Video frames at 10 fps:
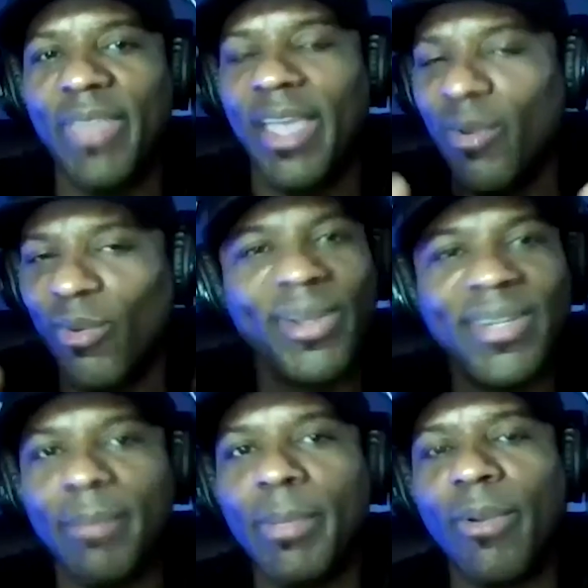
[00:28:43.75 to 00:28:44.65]
that
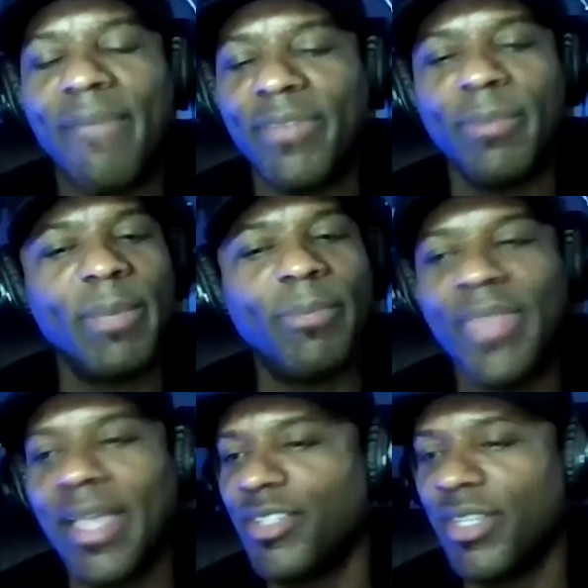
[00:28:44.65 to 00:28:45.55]
growing demographic of people
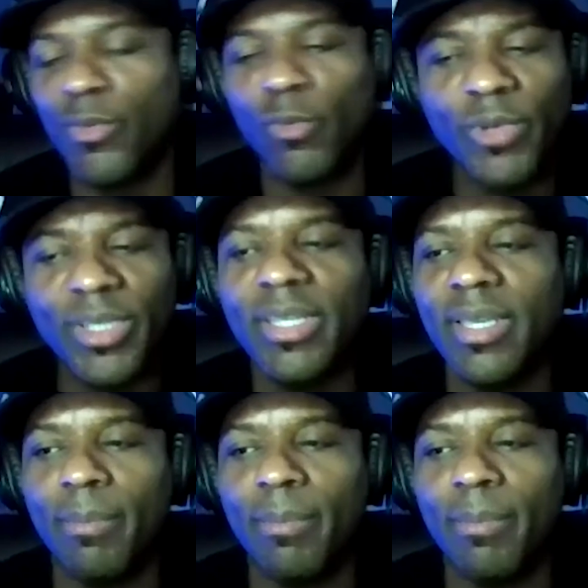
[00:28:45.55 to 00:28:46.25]
that just really